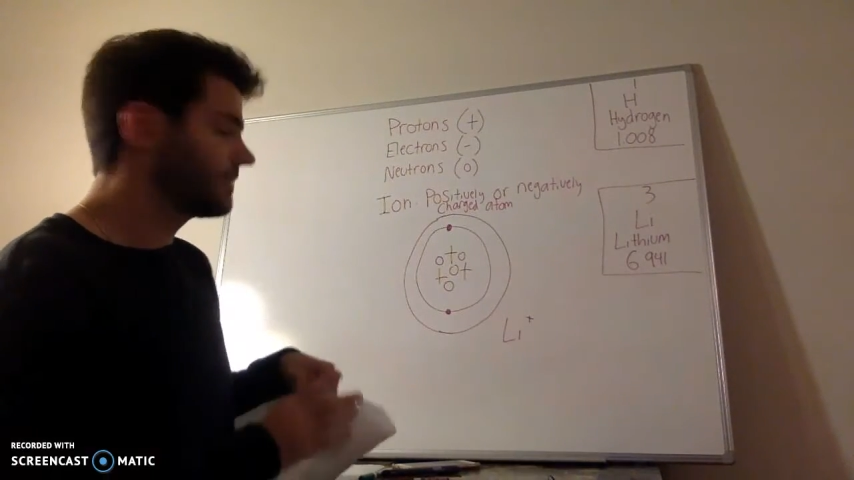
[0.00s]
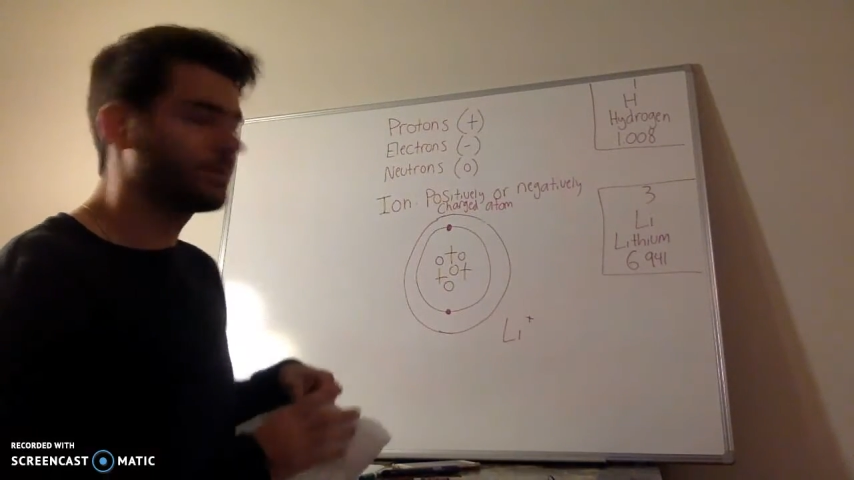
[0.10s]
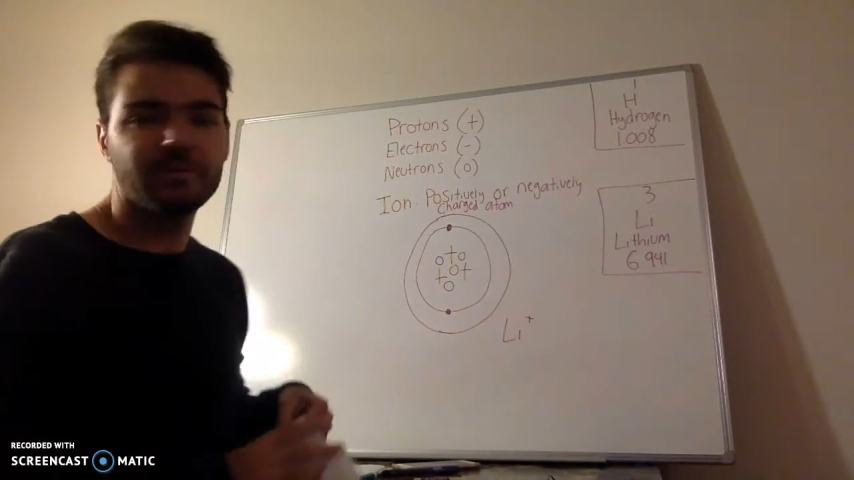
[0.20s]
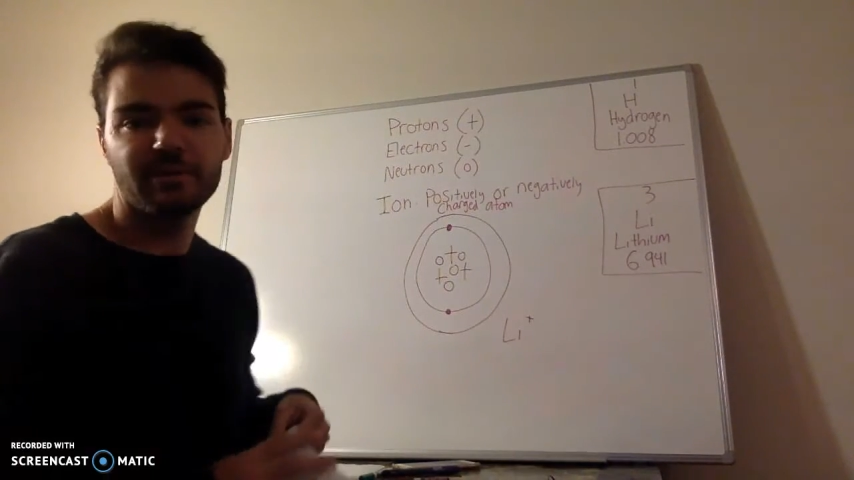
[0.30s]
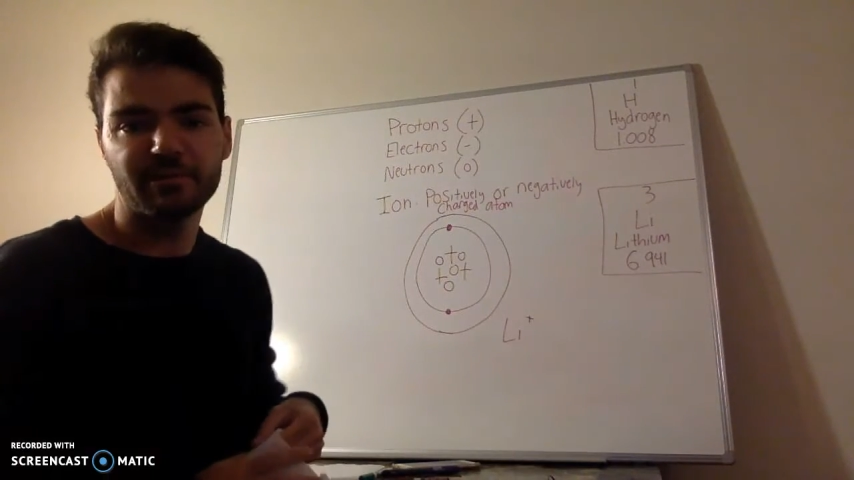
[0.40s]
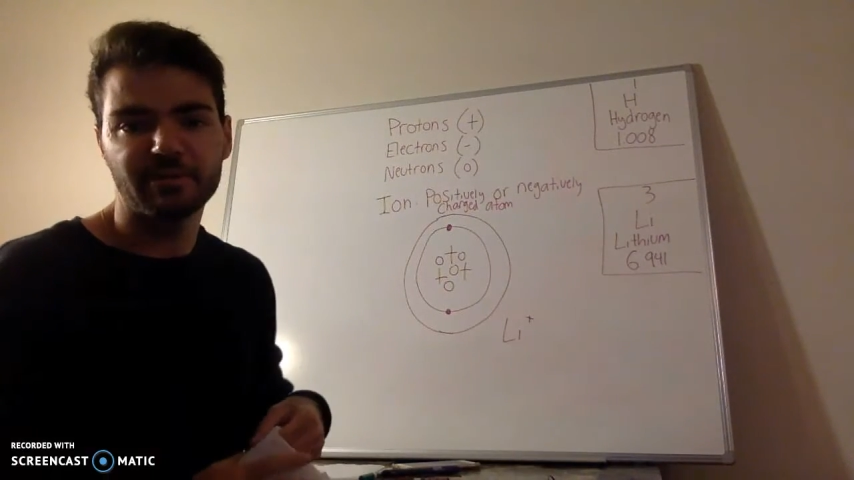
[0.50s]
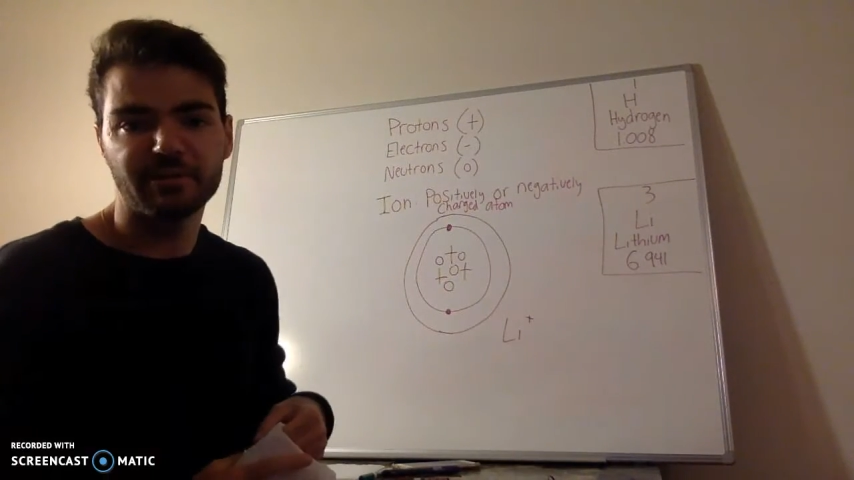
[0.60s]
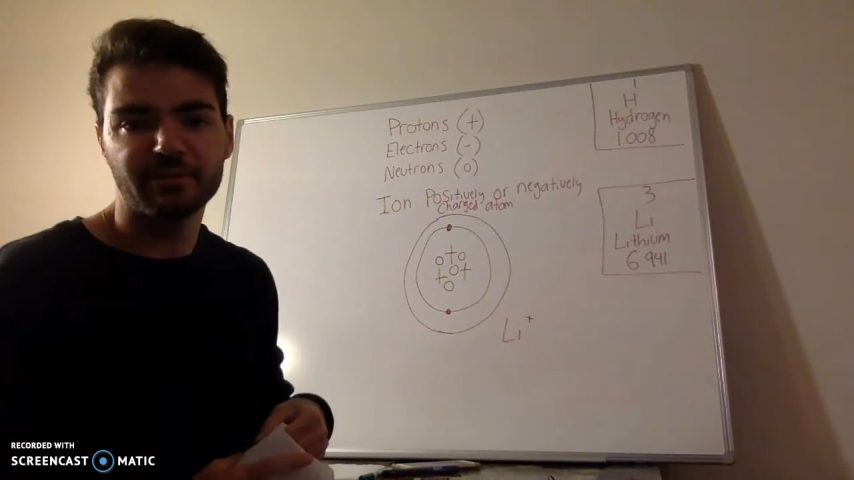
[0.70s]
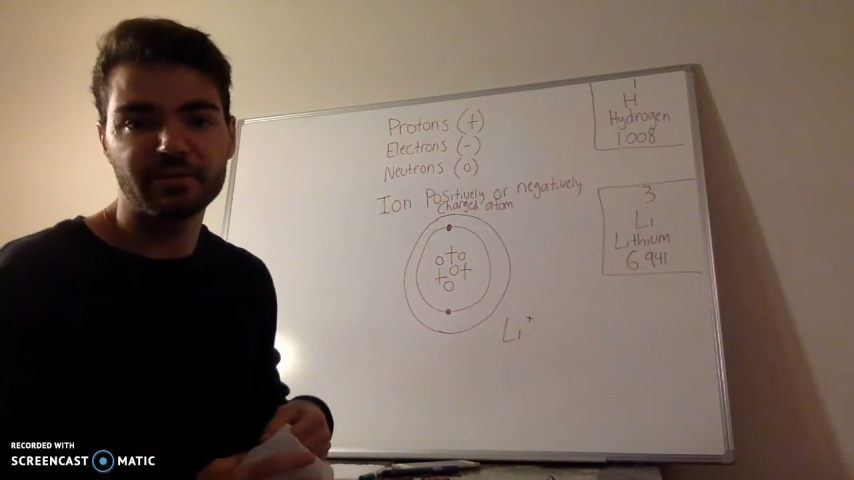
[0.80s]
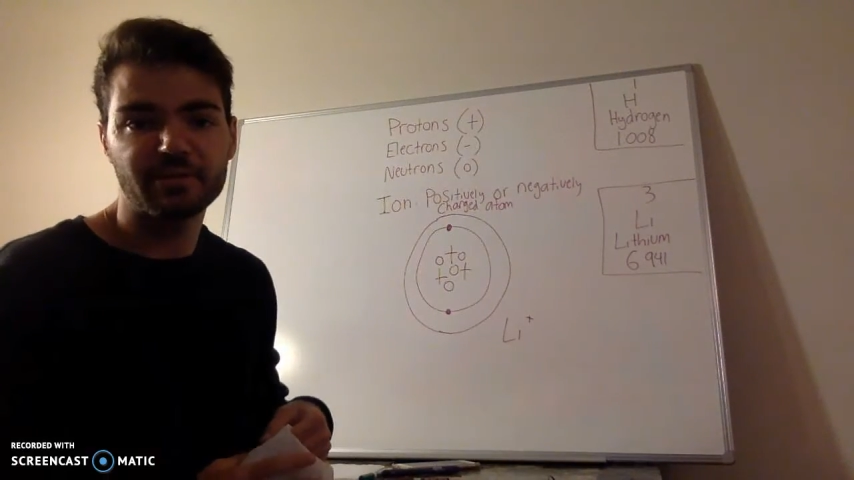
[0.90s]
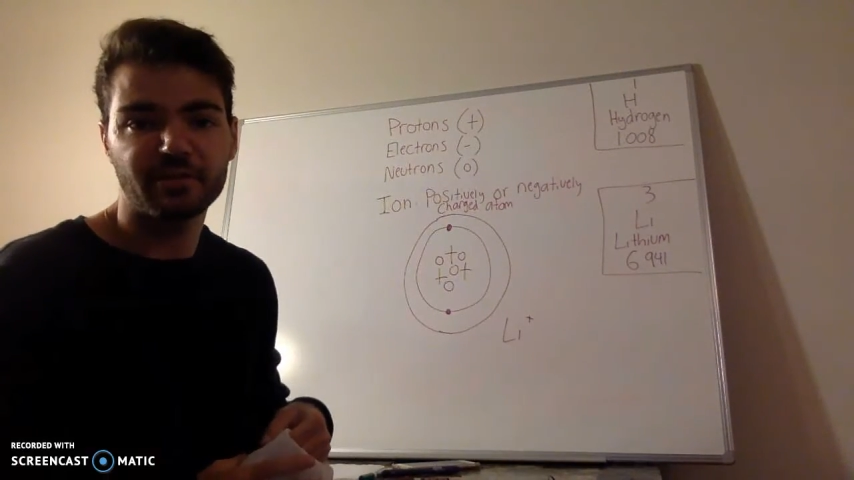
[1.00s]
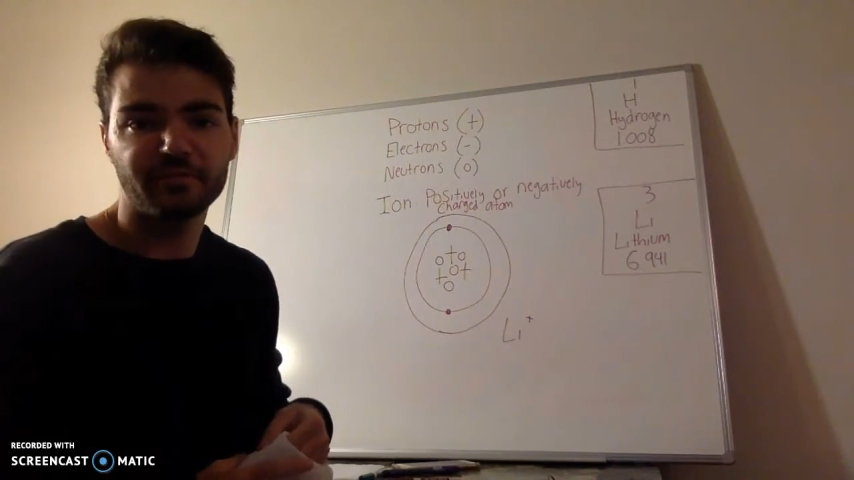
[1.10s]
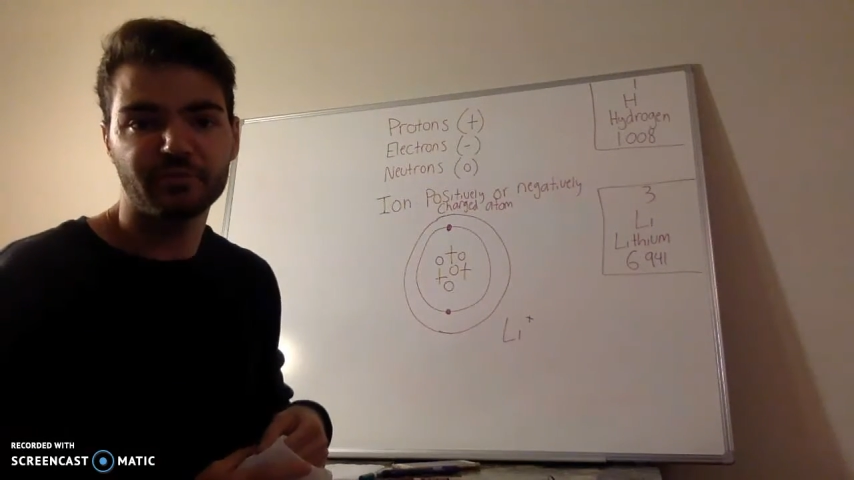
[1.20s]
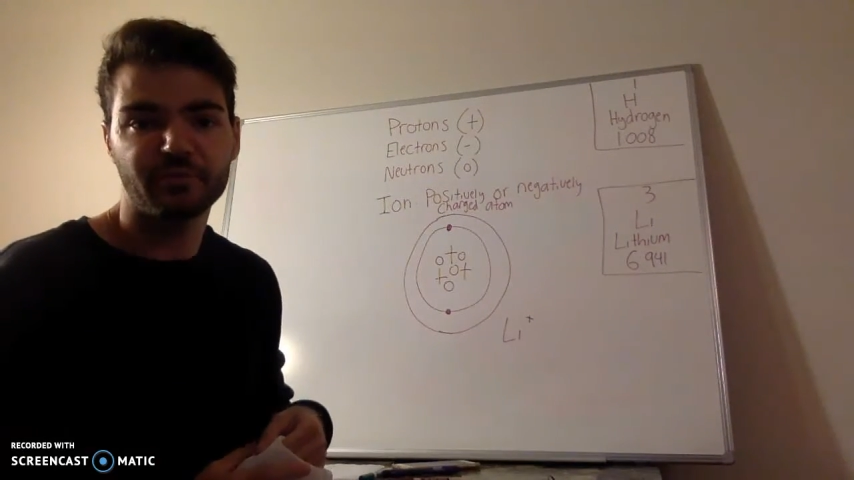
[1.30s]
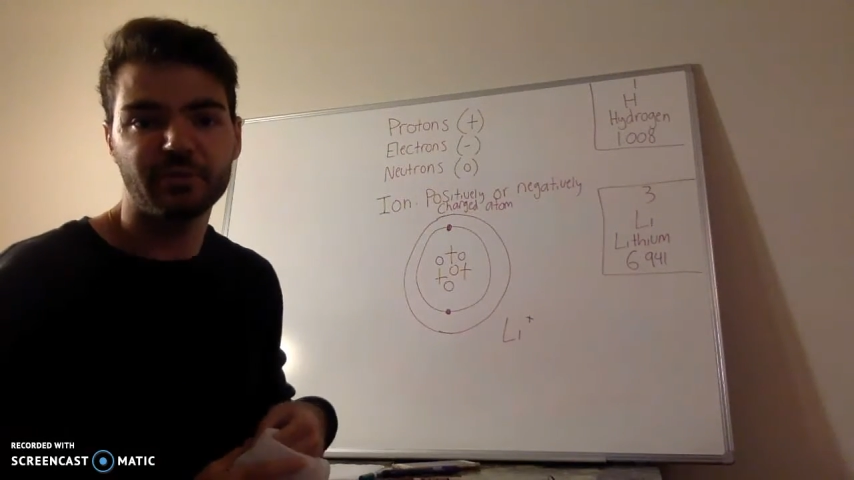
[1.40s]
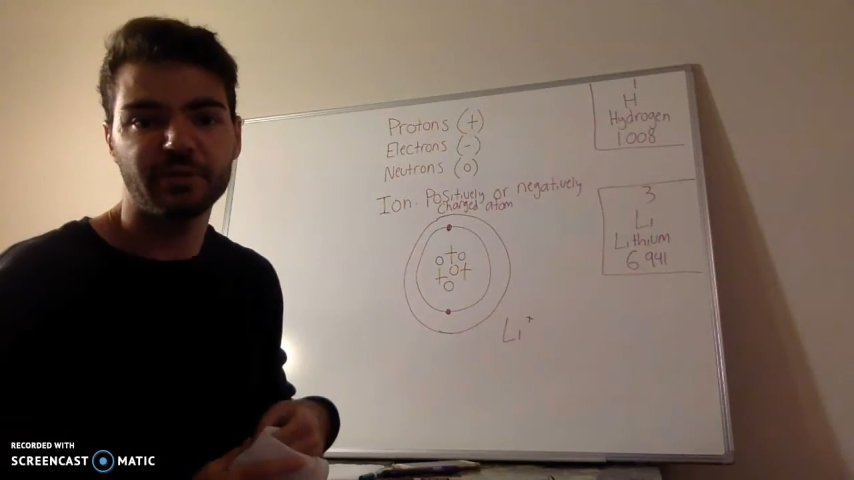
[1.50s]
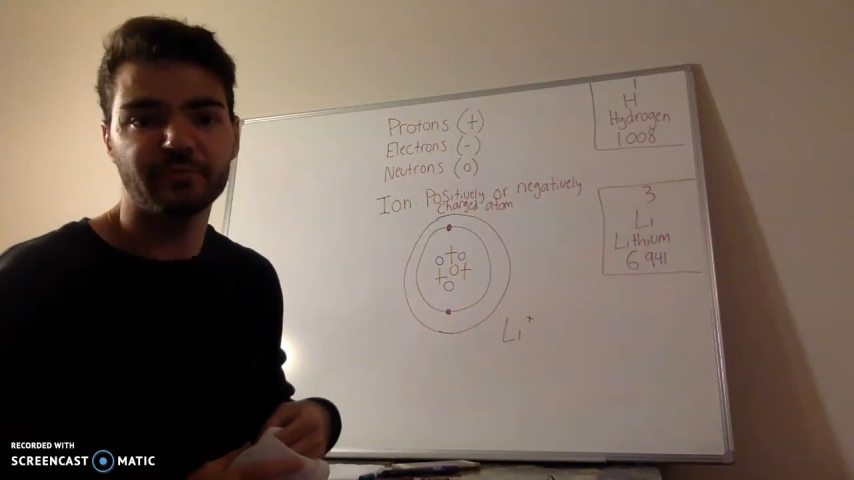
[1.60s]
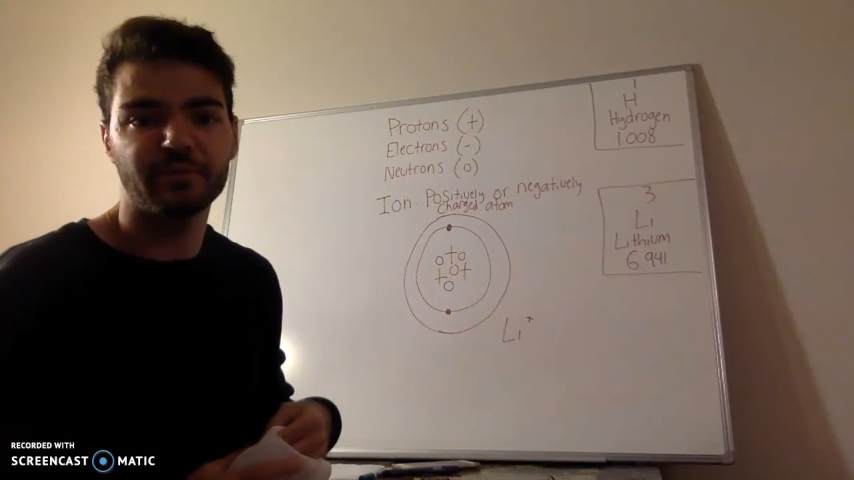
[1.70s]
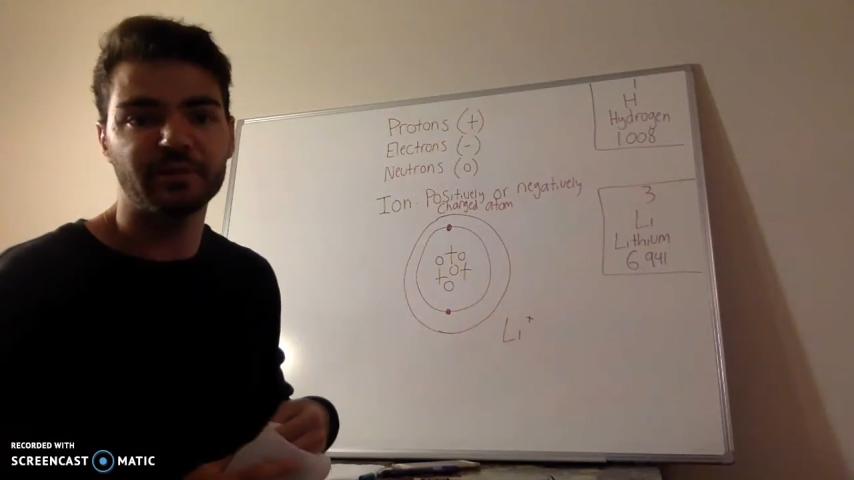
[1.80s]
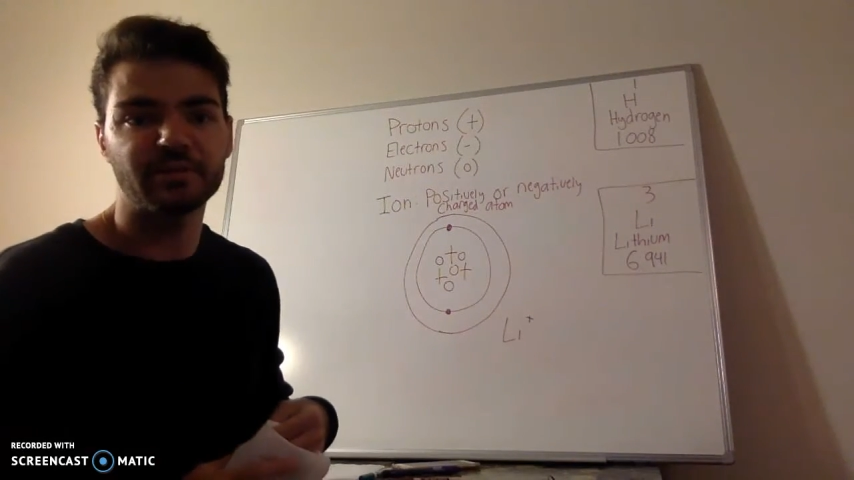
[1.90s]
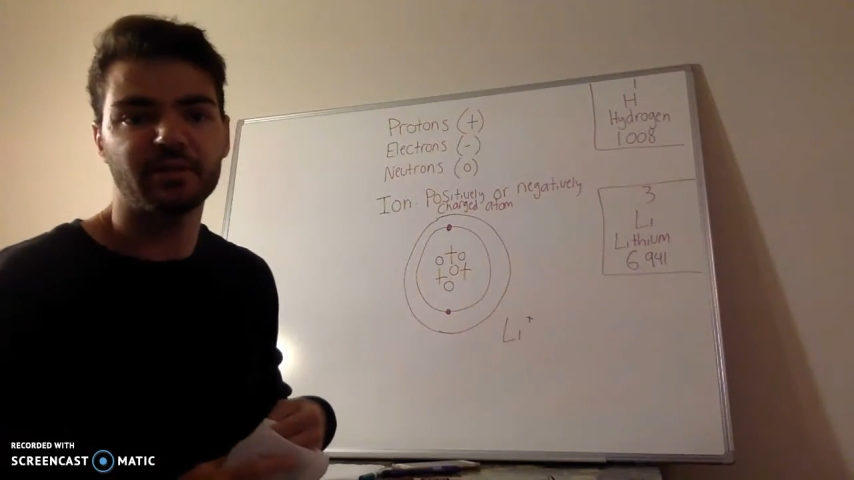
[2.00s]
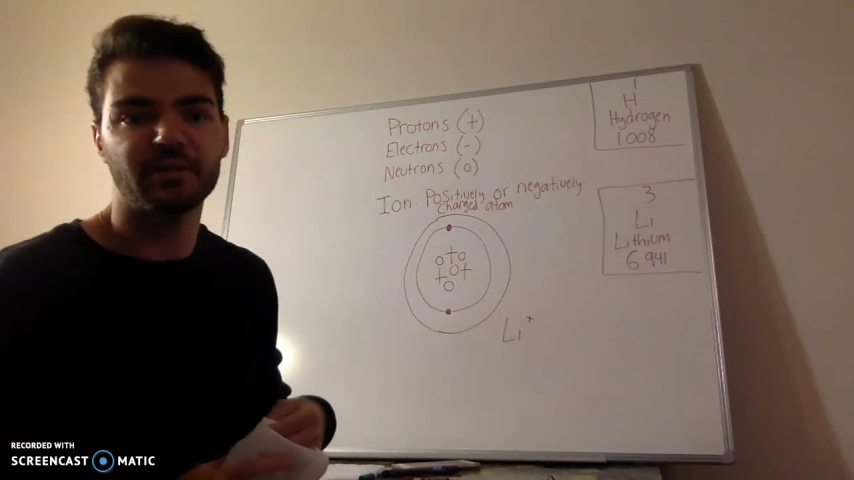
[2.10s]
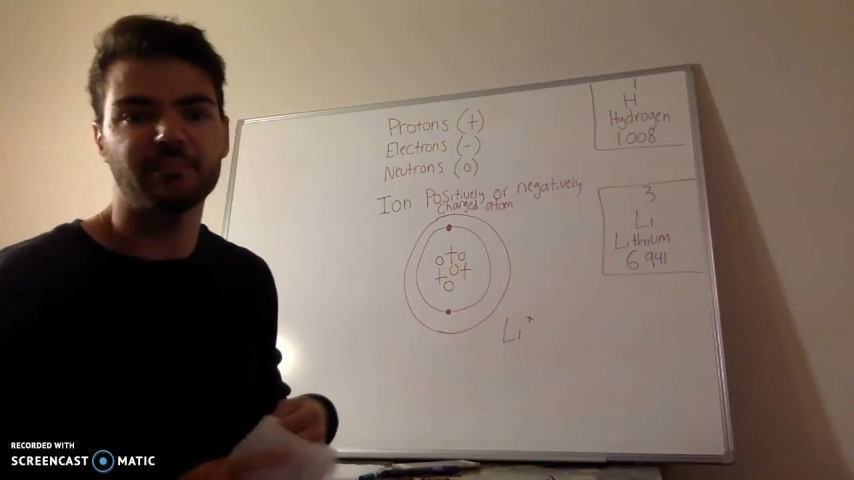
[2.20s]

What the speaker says: I'm going to go ahead. I'm going to clear this off real quick, and we're going to talk